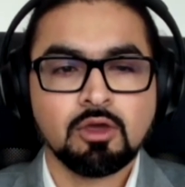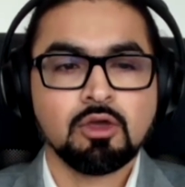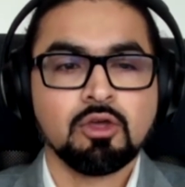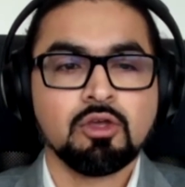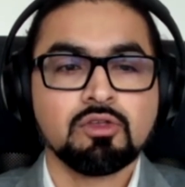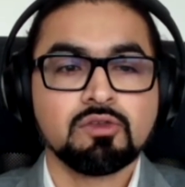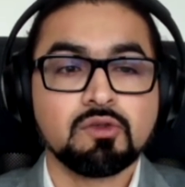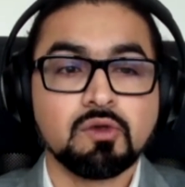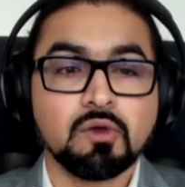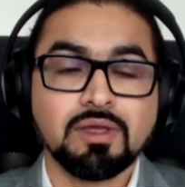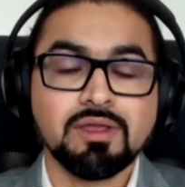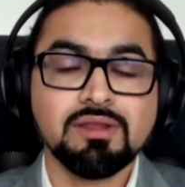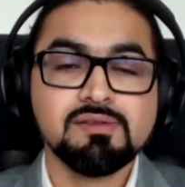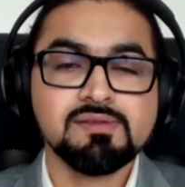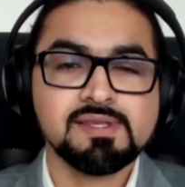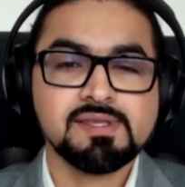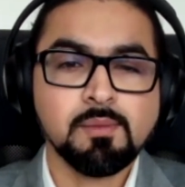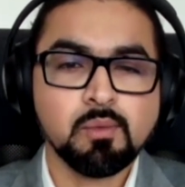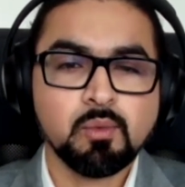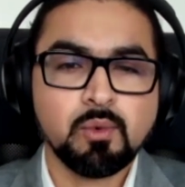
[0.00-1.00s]
So in
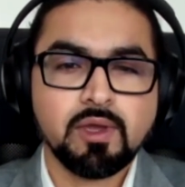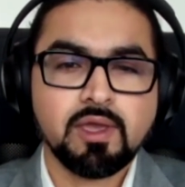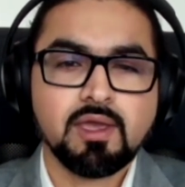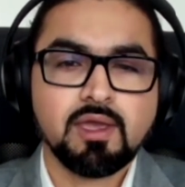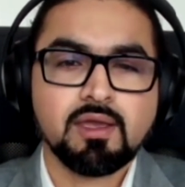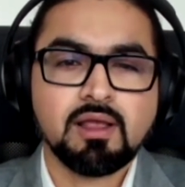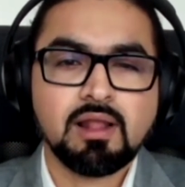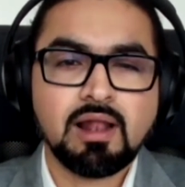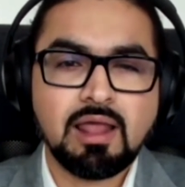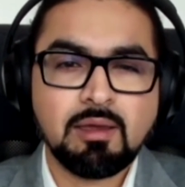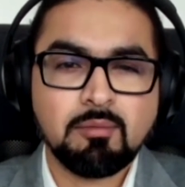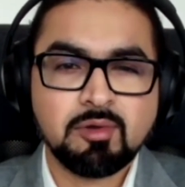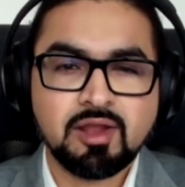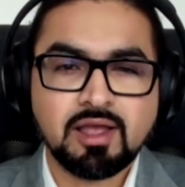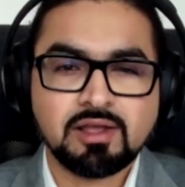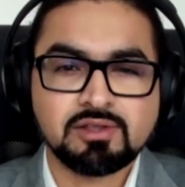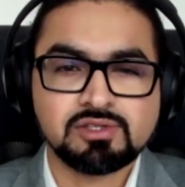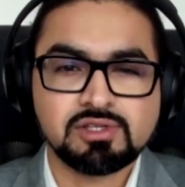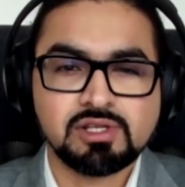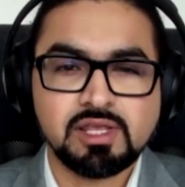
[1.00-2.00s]
some way, climate
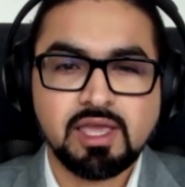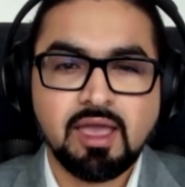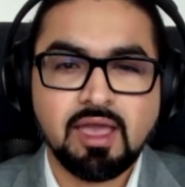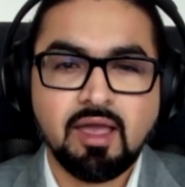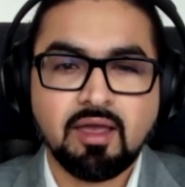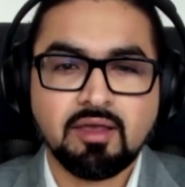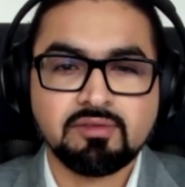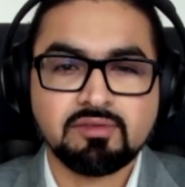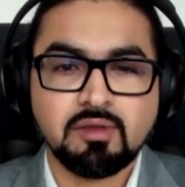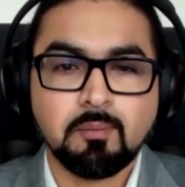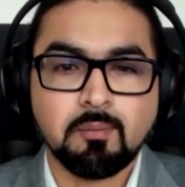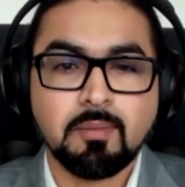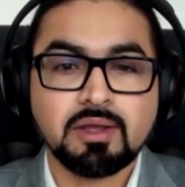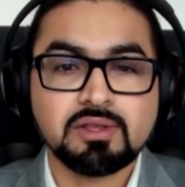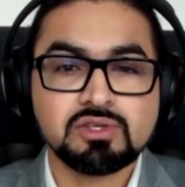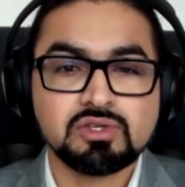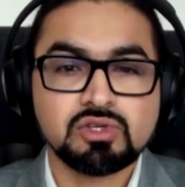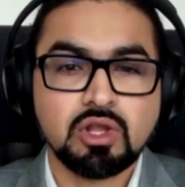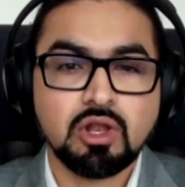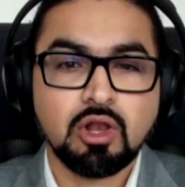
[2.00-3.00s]
actually has a
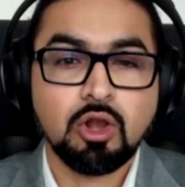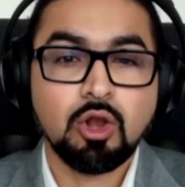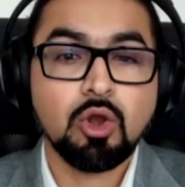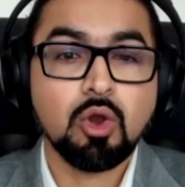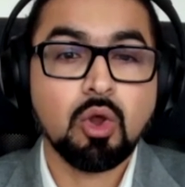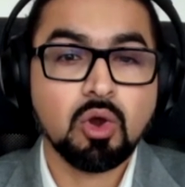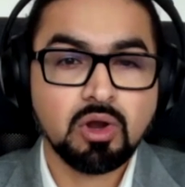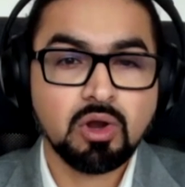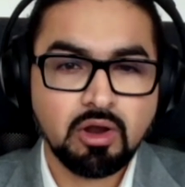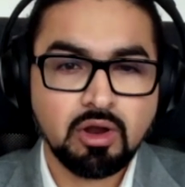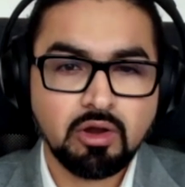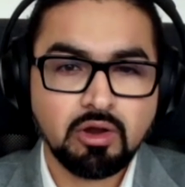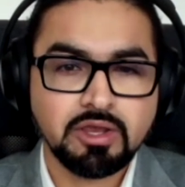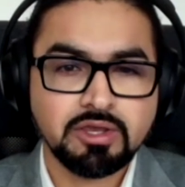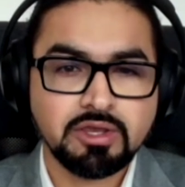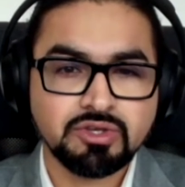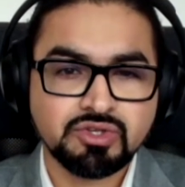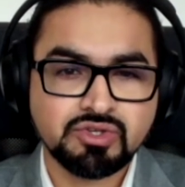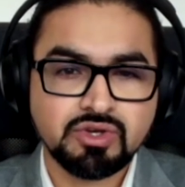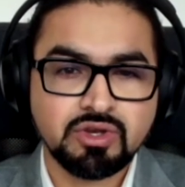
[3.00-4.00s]
much longer
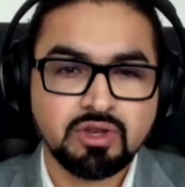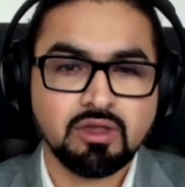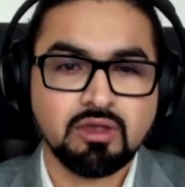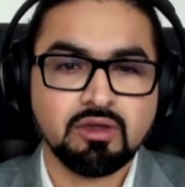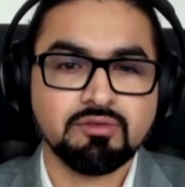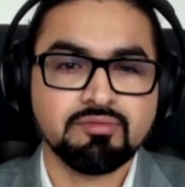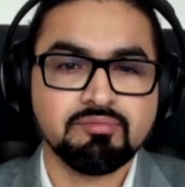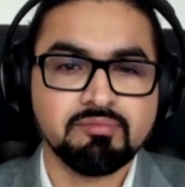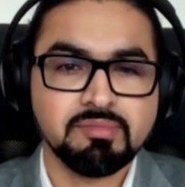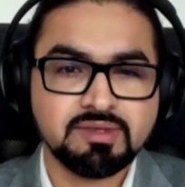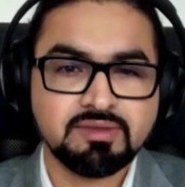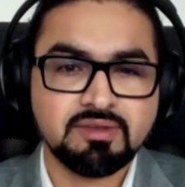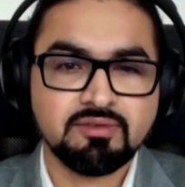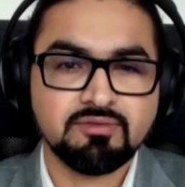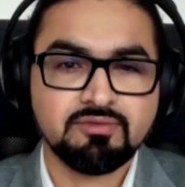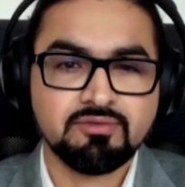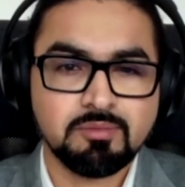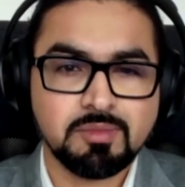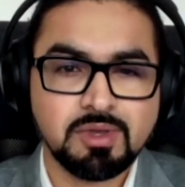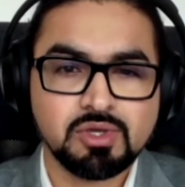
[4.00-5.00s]
history of
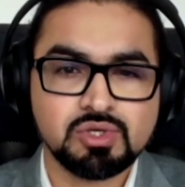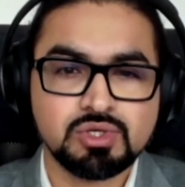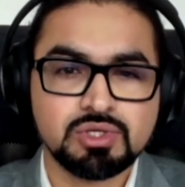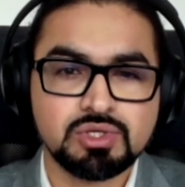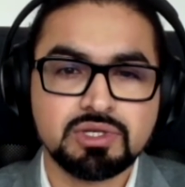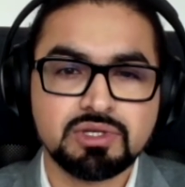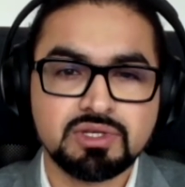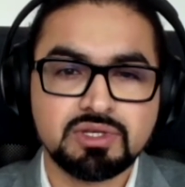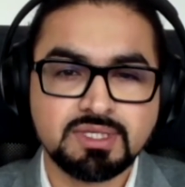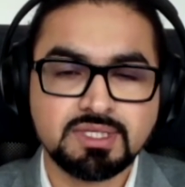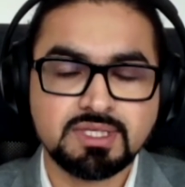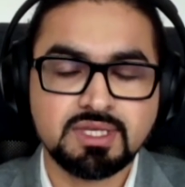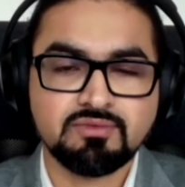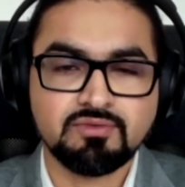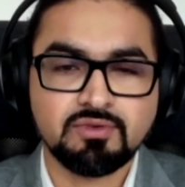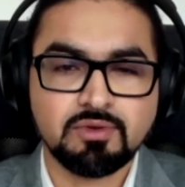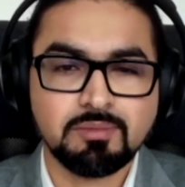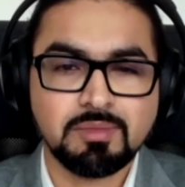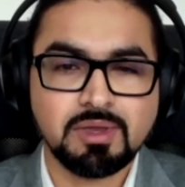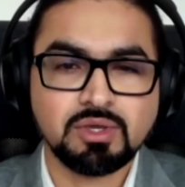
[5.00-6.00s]
misinformation and
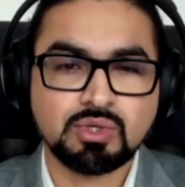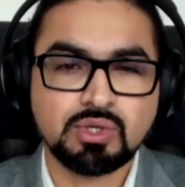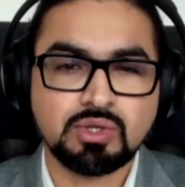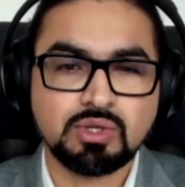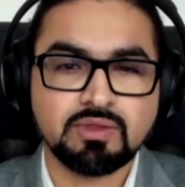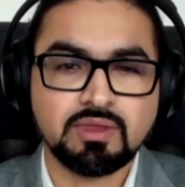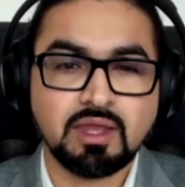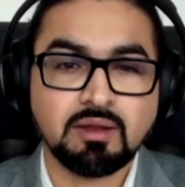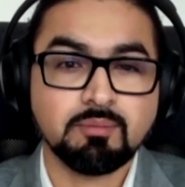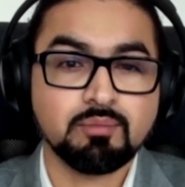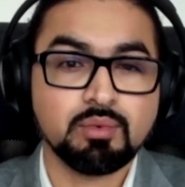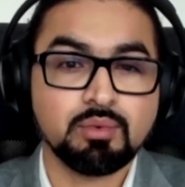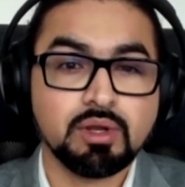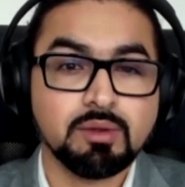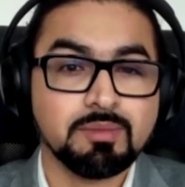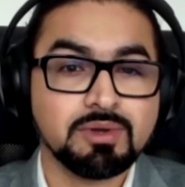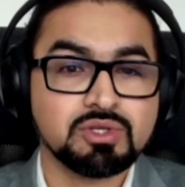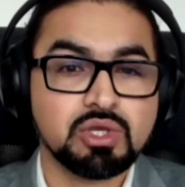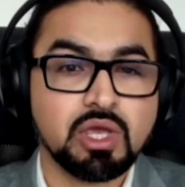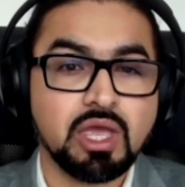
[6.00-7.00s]
disinformation than pretty
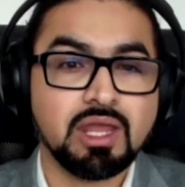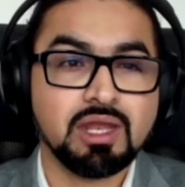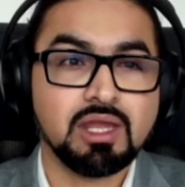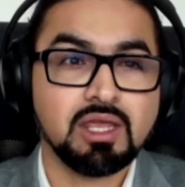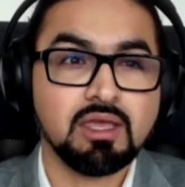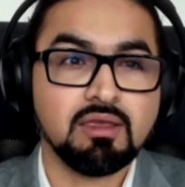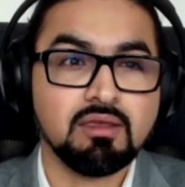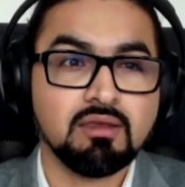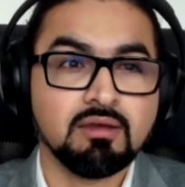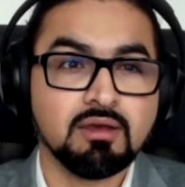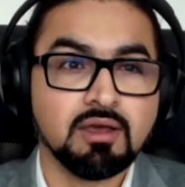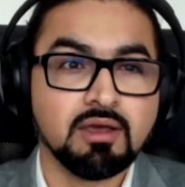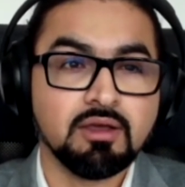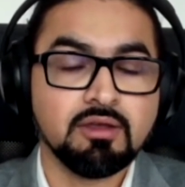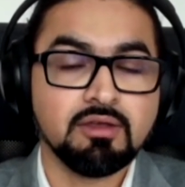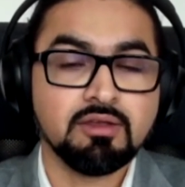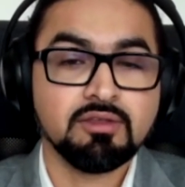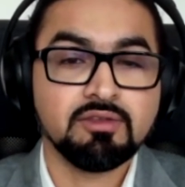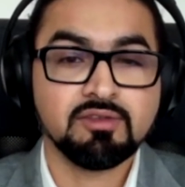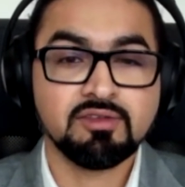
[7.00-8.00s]
much any
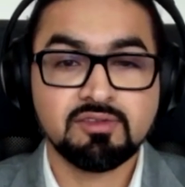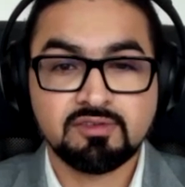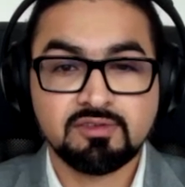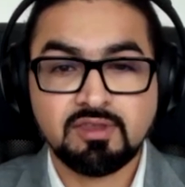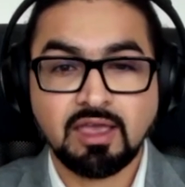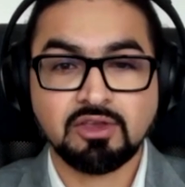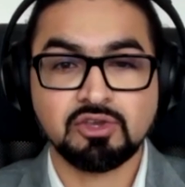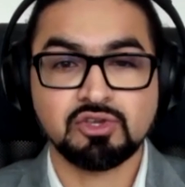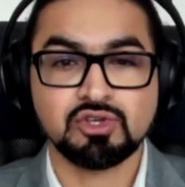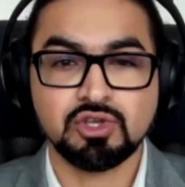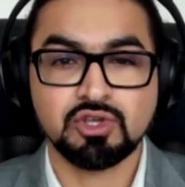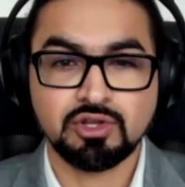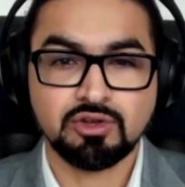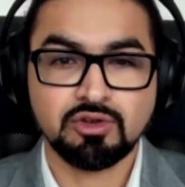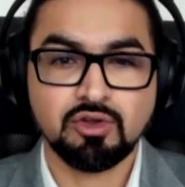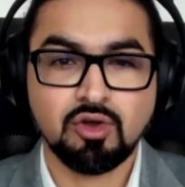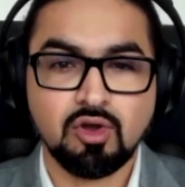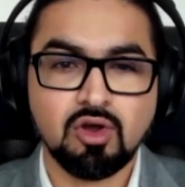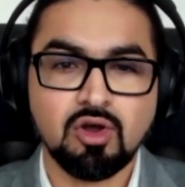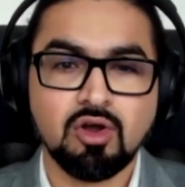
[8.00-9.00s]

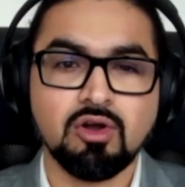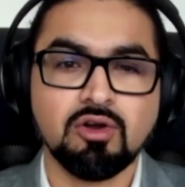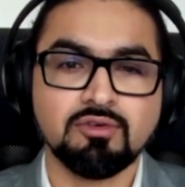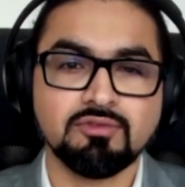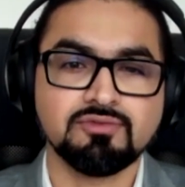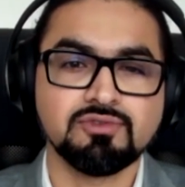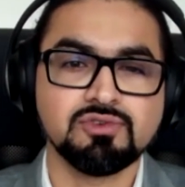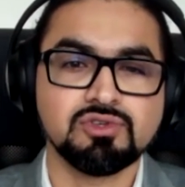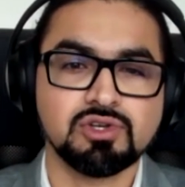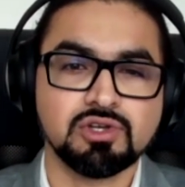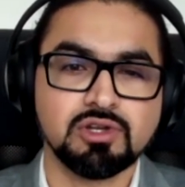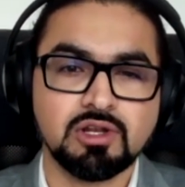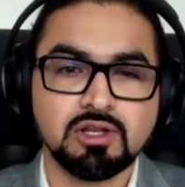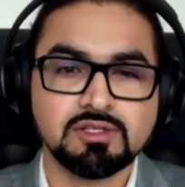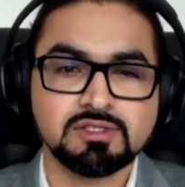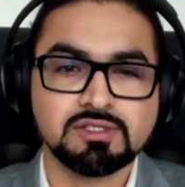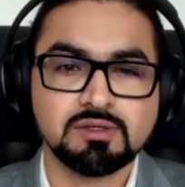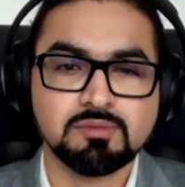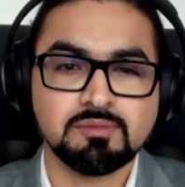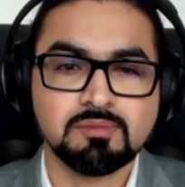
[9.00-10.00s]
section of
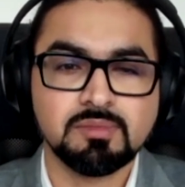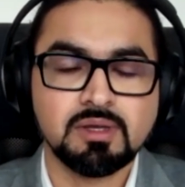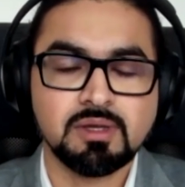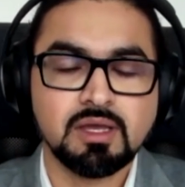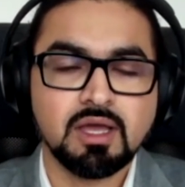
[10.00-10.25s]
journalism.